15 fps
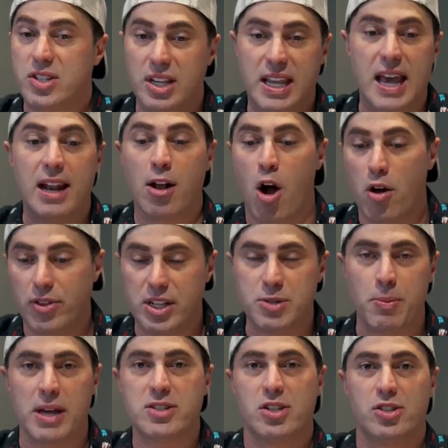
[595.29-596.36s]
getting all these
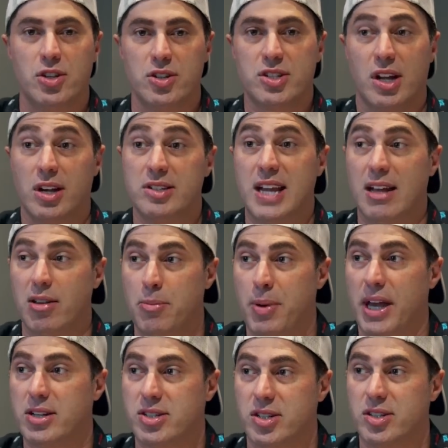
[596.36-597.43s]
messages on a daily
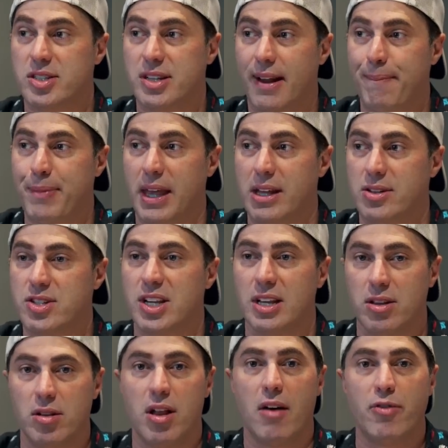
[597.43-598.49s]
basis and seeing
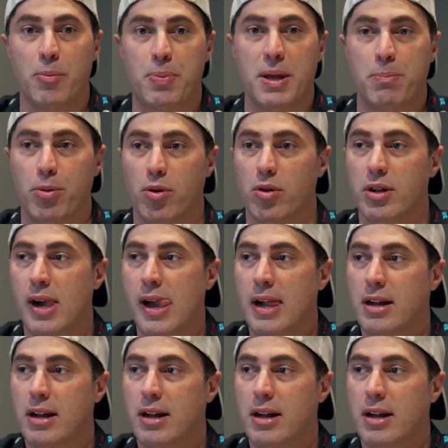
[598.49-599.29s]
the love that people,